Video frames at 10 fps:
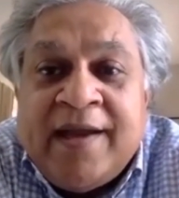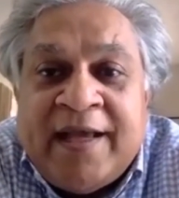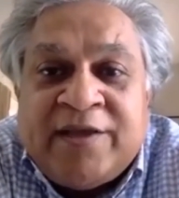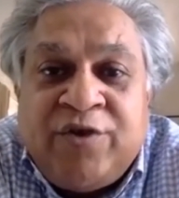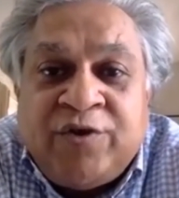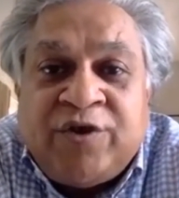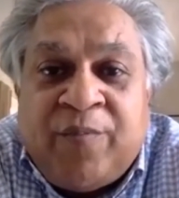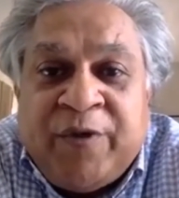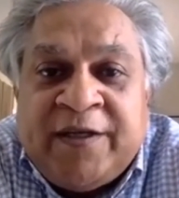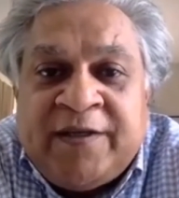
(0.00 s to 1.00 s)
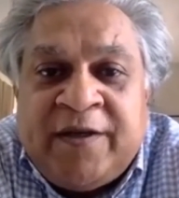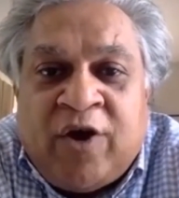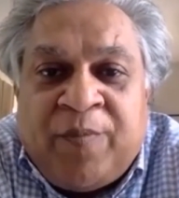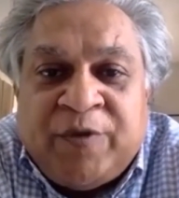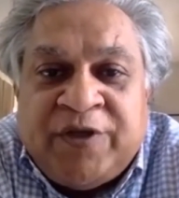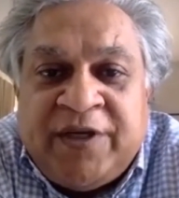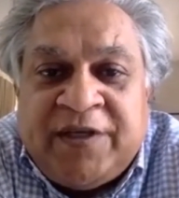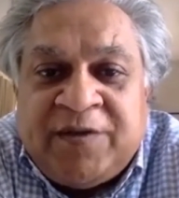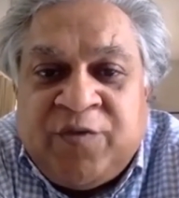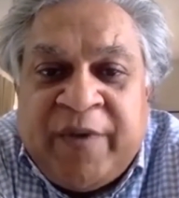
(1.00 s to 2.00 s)
There's huge
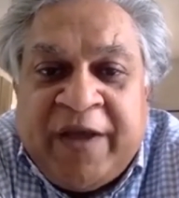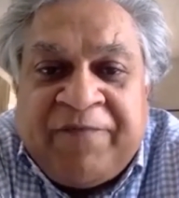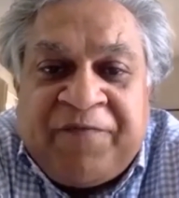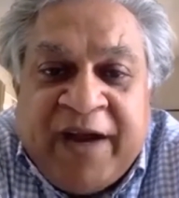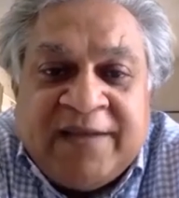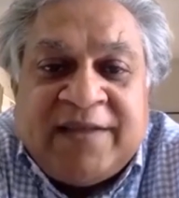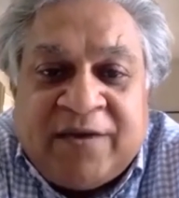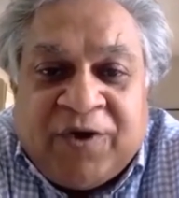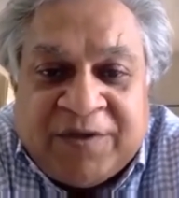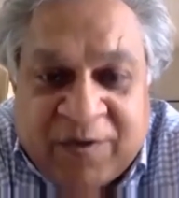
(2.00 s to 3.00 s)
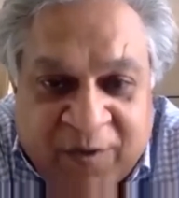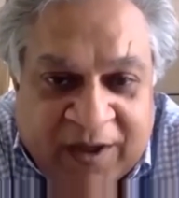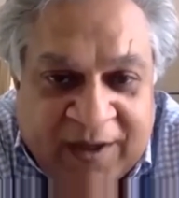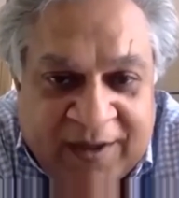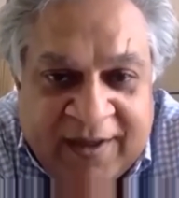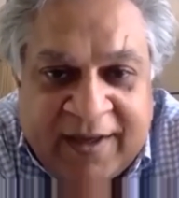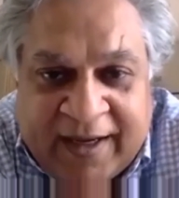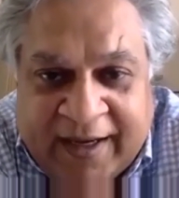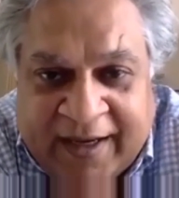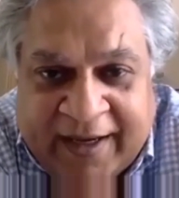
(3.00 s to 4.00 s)
opportunities to make friends across the world
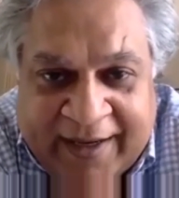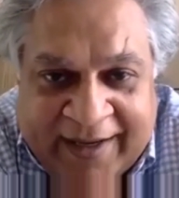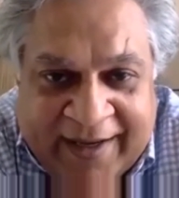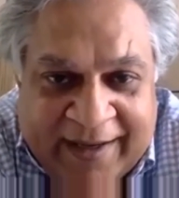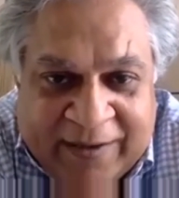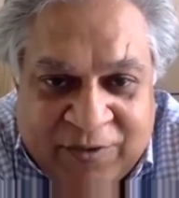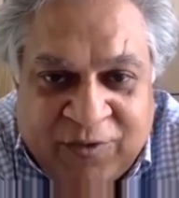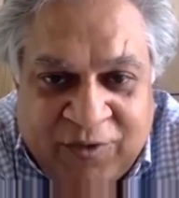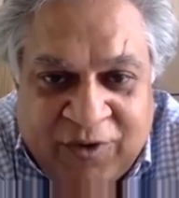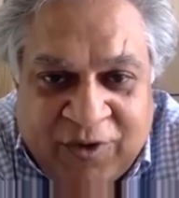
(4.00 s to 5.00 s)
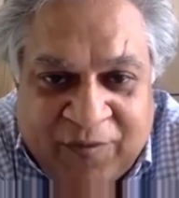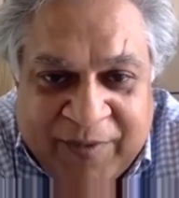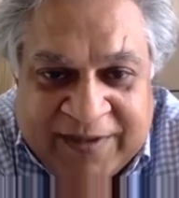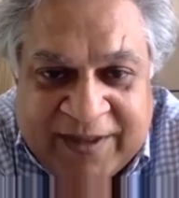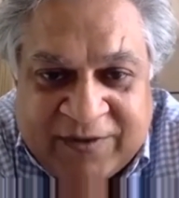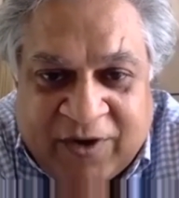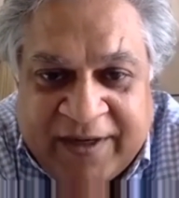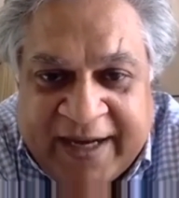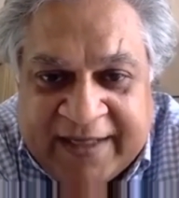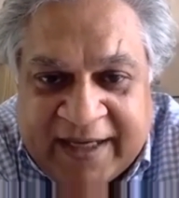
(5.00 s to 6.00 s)
through your business
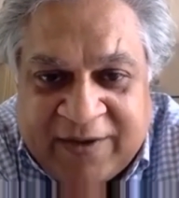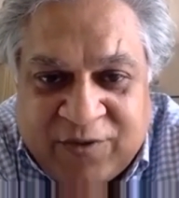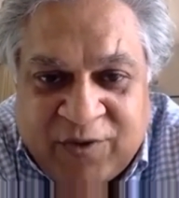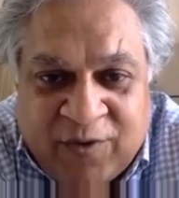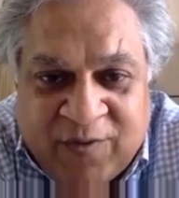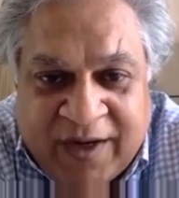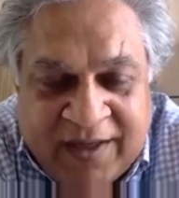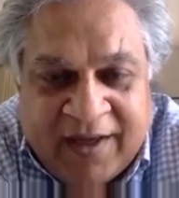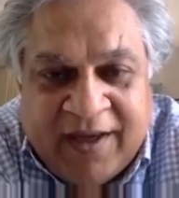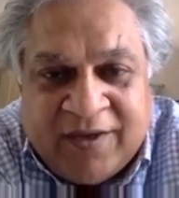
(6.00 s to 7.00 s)
contacts and through your work.